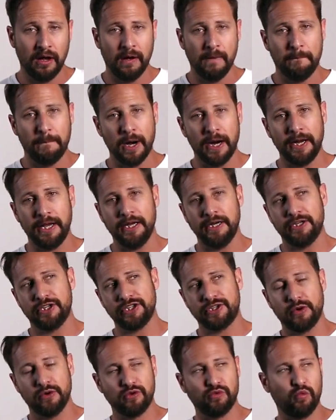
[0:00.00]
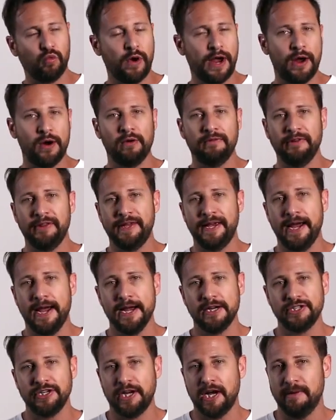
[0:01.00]
but it just goes way over the
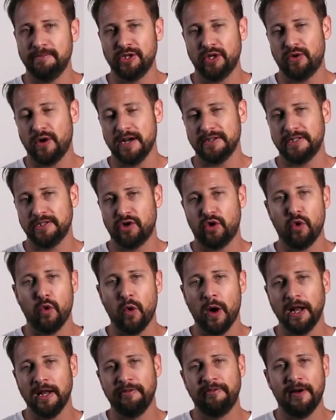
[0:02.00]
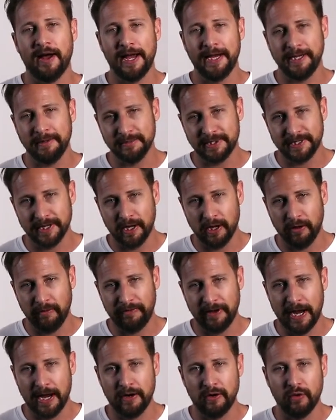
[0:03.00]
edge and comes across as qualifying
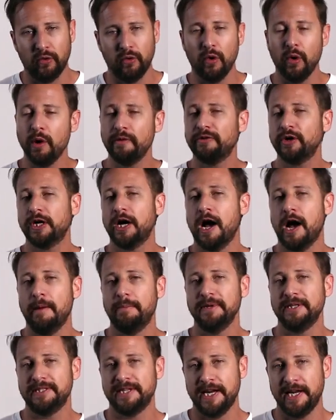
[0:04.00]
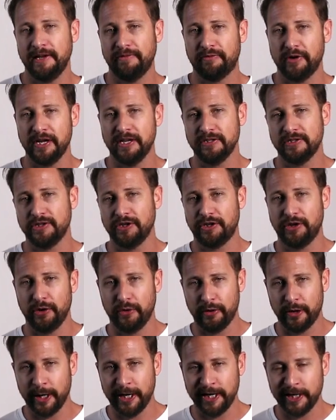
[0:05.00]
himself and or overcompensating for
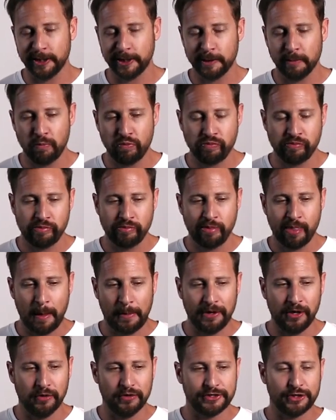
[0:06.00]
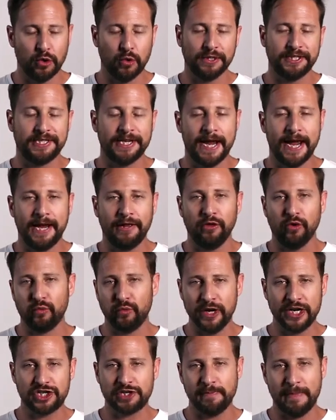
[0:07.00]
insecurities. There's an old saying, the
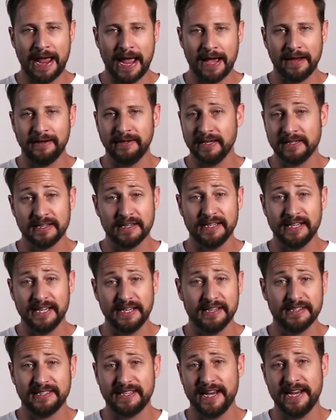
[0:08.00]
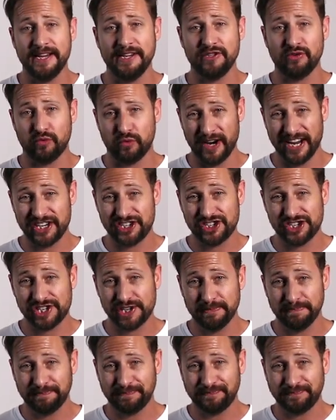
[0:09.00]
rich man doesn't need to say he's rich.